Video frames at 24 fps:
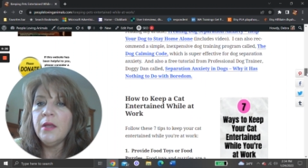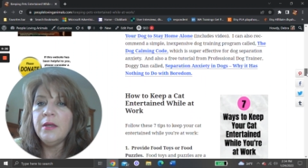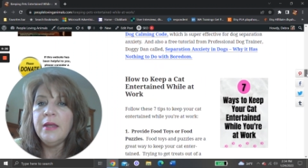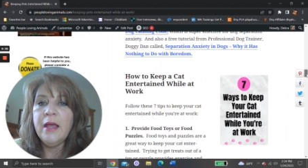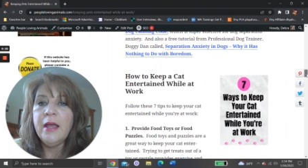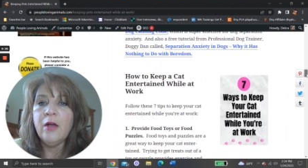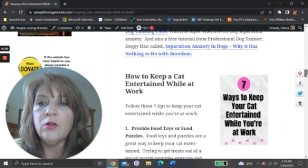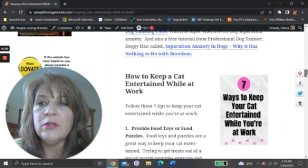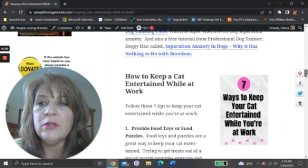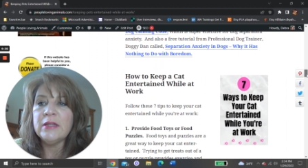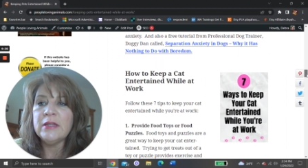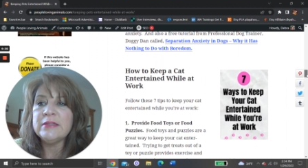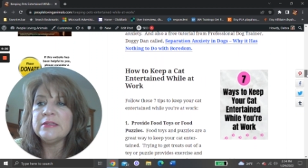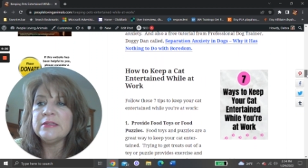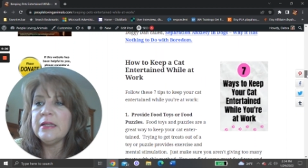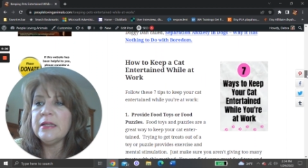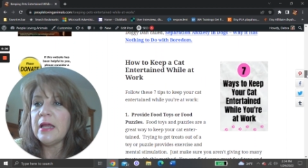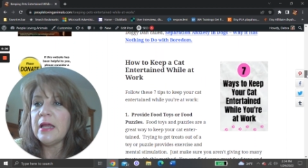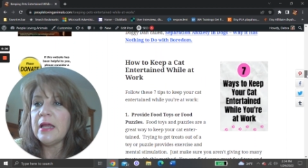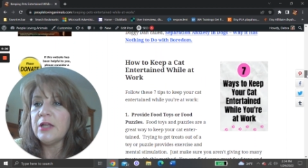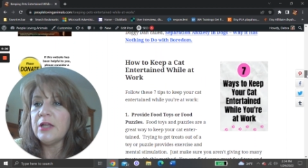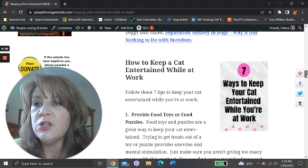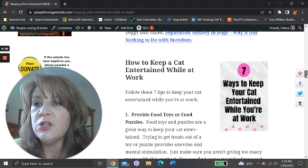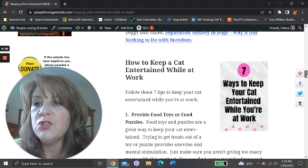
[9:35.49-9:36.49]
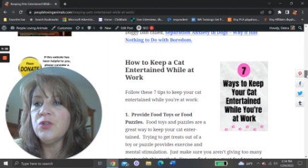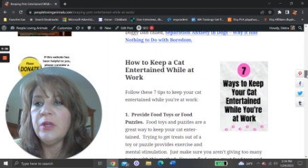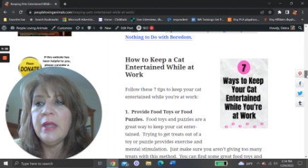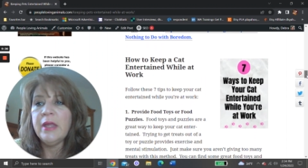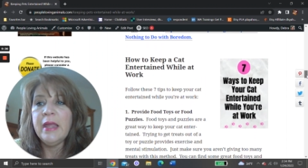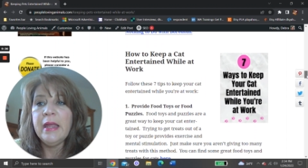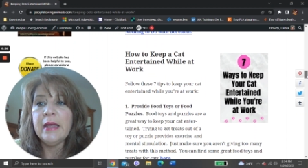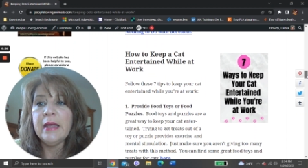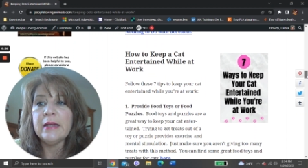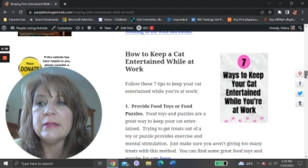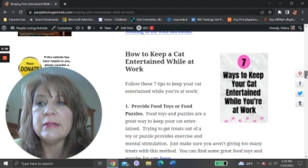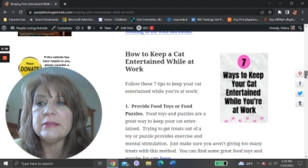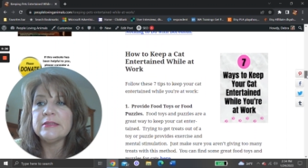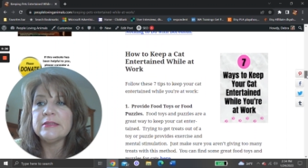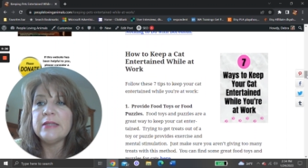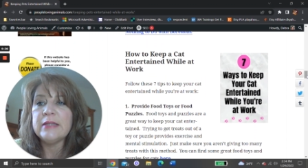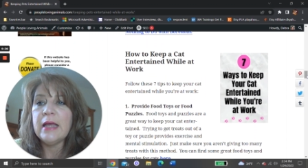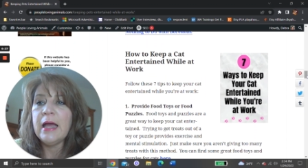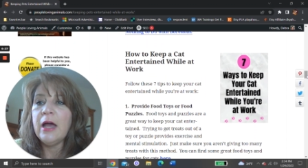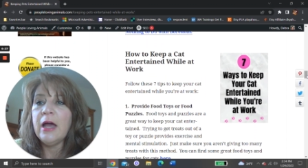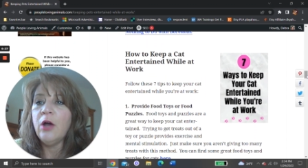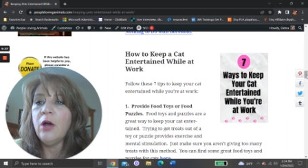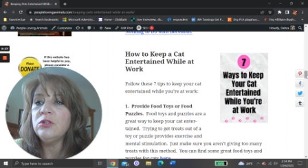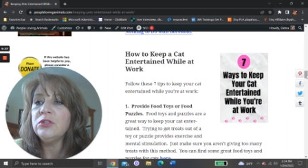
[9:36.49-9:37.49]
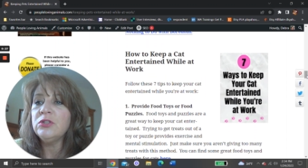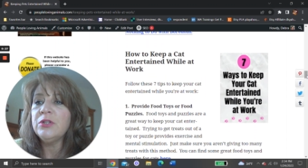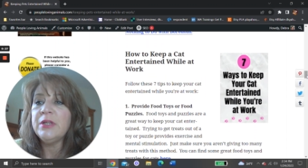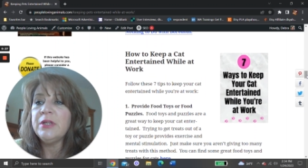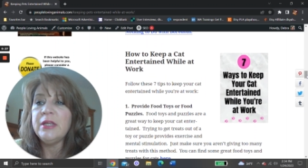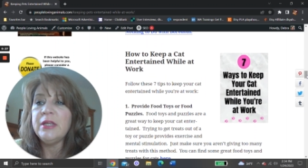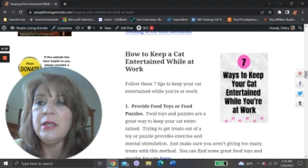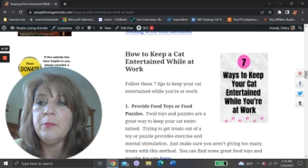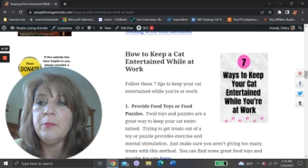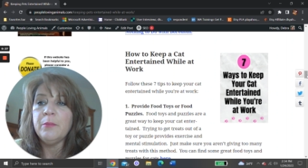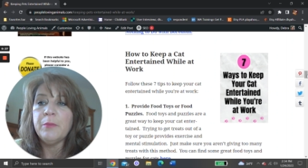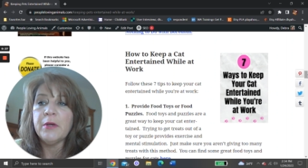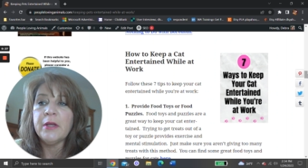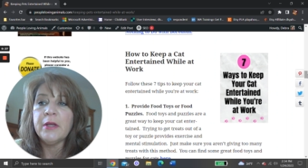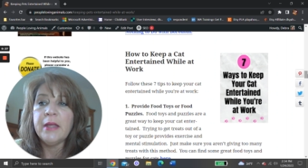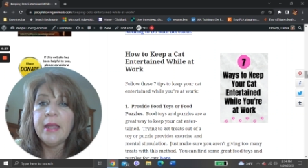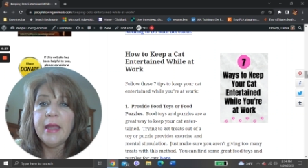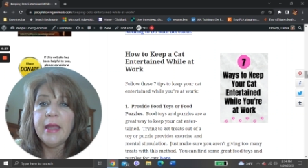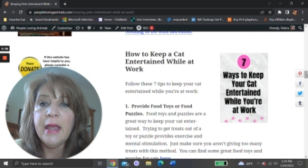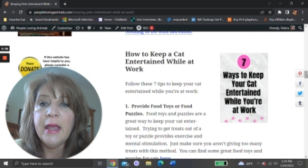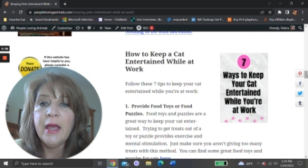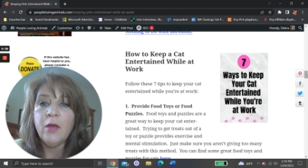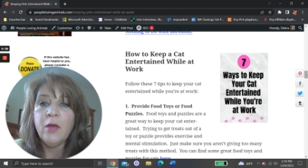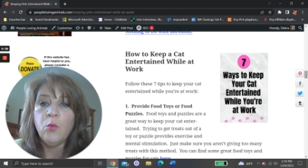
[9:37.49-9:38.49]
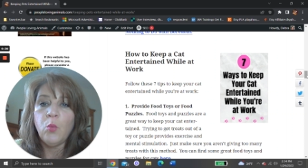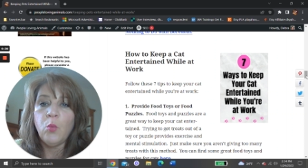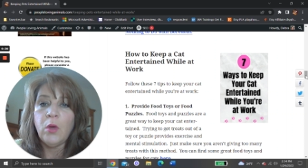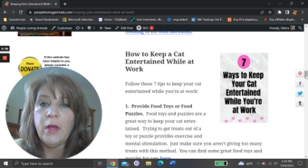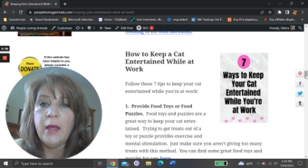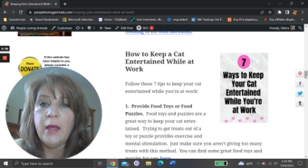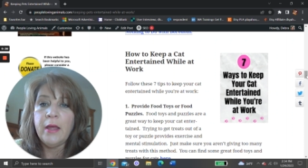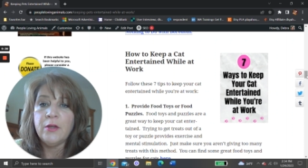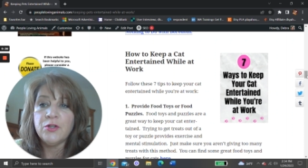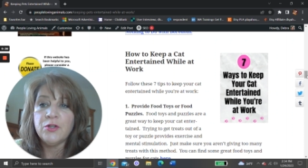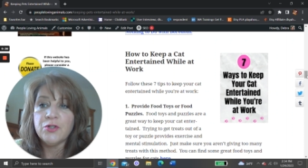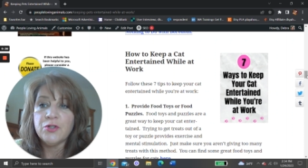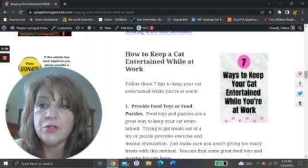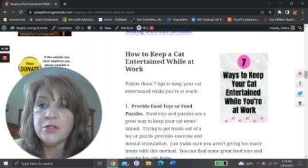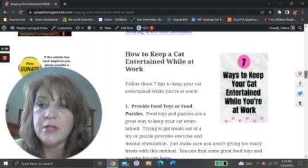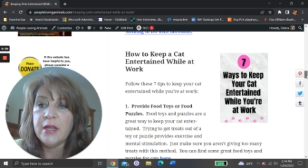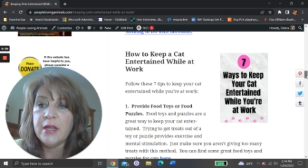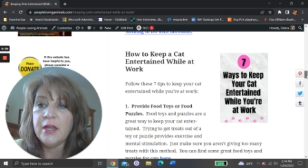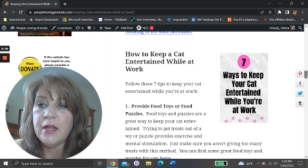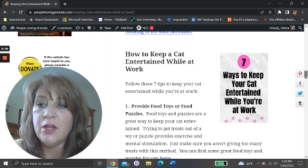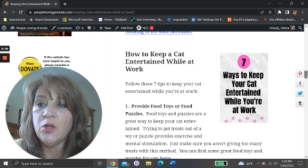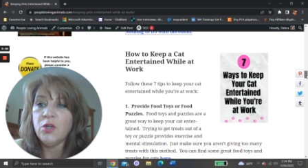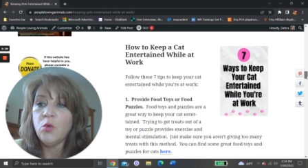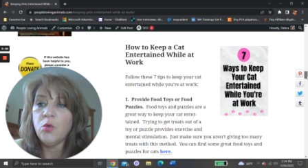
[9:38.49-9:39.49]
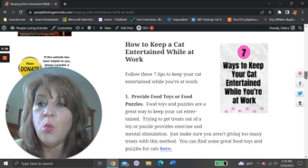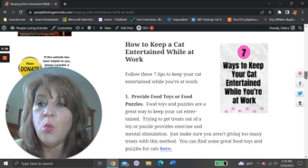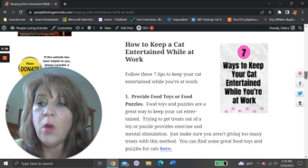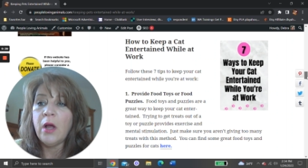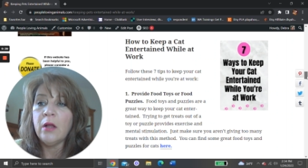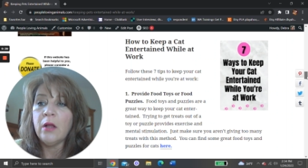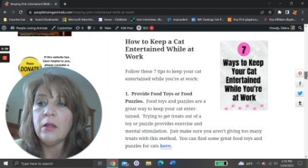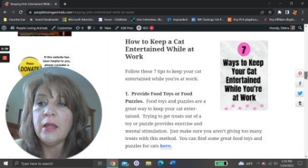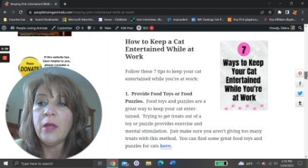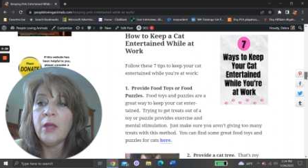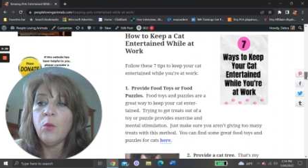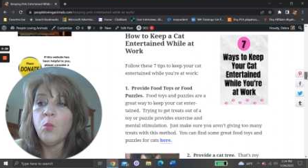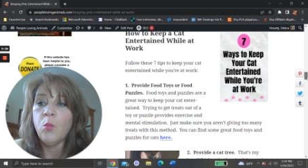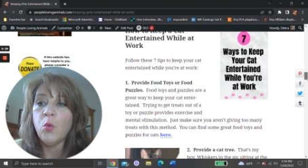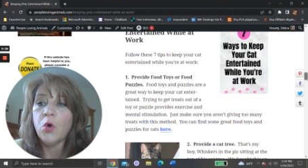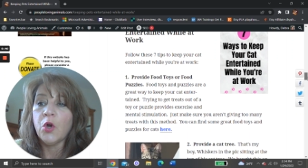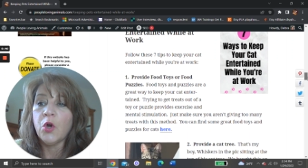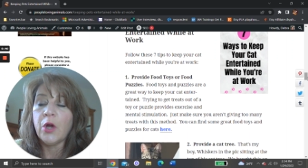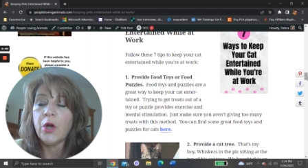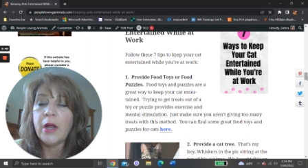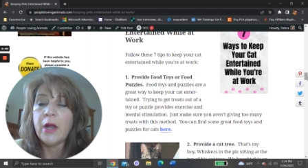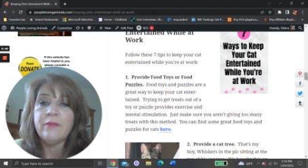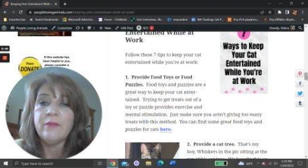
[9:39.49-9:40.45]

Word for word: Now, let's get on to cats. How to keep a cat entertained while at work.